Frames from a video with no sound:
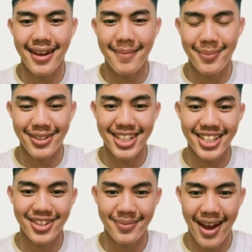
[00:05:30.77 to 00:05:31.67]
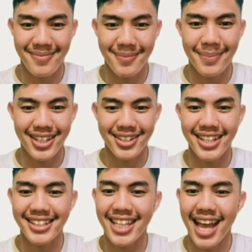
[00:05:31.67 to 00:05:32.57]
Procedure reformation
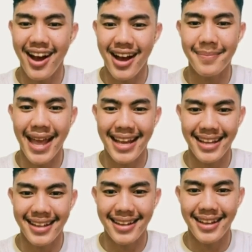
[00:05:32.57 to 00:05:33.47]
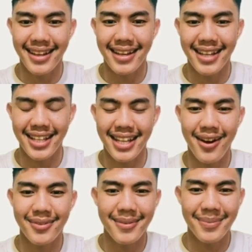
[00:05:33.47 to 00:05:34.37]
is not automatic. It can
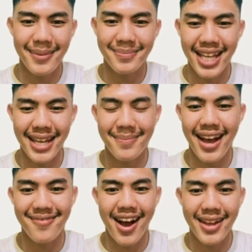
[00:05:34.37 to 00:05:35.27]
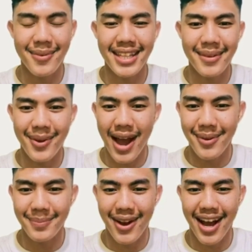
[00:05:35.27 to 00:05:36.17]
only be obtained by following the
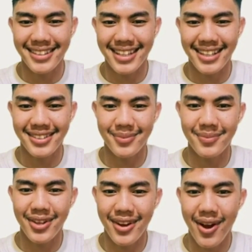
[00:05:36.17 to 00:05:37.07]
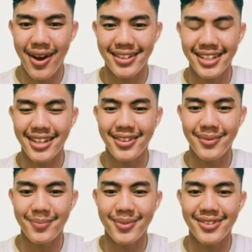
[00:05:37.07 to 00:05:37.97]
proper process through the courts under the
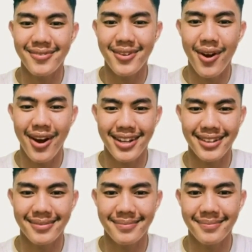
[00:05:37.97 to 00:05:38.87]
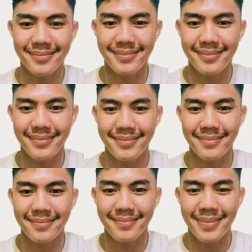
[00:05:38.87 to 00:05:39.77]
rules of court.
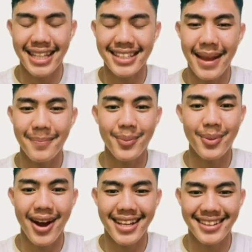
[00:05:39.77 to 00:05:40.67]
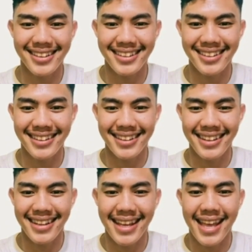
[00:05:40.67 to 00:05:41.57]
Example 1.
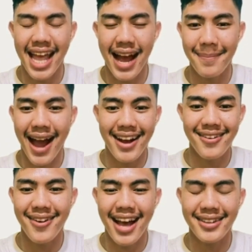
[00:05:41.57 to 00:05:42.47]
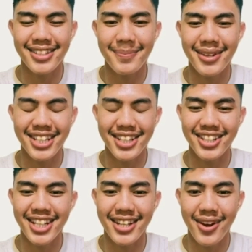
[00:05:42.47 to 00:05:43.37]
A buyer files a
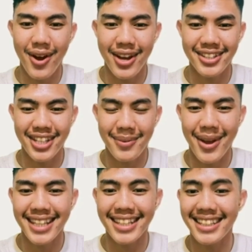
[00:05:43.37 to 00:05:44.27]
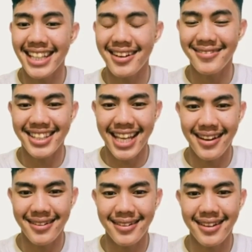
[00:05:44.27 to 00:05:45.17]
petition in court to correct a deed of
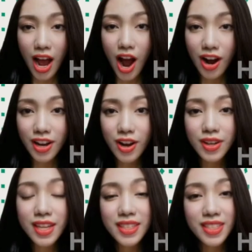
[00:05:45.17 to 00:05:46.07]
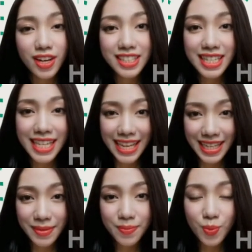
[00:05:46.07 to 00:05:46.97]
sale. Article
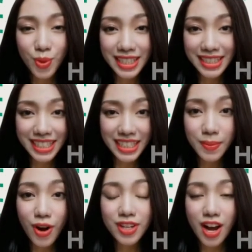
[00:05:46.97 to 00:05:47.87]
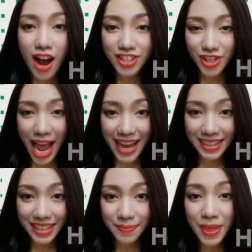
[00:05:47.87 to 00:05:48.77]
1380. Rescissible
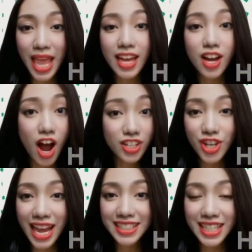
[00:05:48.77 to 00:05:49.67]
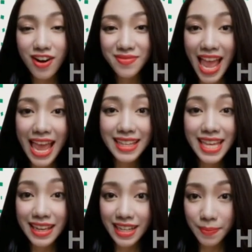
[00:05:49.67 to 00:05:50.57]
contracts. Contracts that are valid
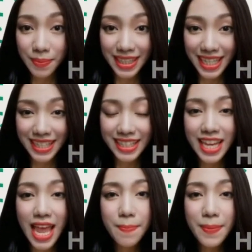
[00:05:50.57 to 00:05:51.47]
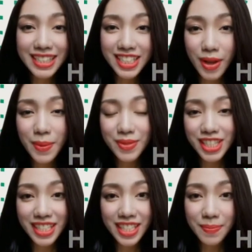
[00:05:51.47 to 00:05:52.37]
and complete may still be
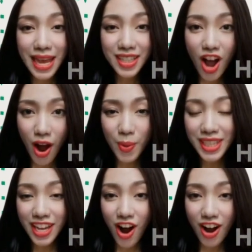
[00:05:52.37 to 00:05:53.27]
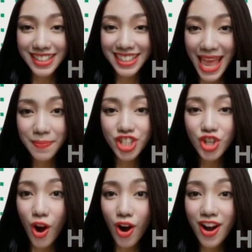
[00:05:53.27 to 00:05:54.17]
rescinded by law when they cause damage
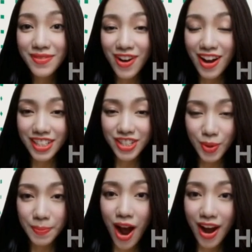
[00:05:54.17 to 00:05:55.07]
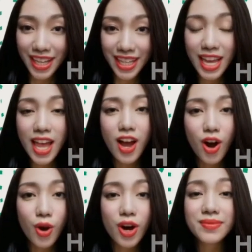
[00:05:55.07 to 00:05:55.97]
or unfairness to a party,
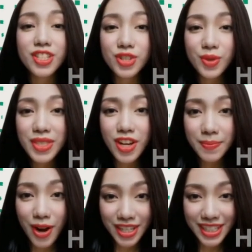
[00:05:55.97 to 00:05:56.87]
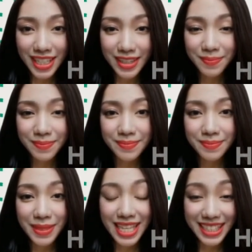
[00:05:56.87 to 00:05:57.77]
or even to a third person.
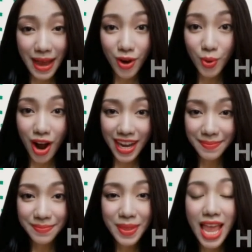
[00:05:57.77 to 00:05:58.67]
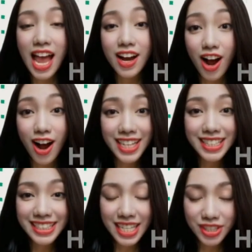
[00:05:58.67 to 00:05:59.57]
Example 1. A
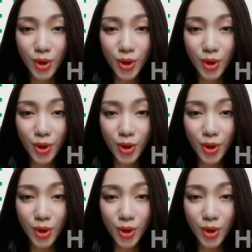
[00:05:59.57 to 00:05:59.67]
guardian sells a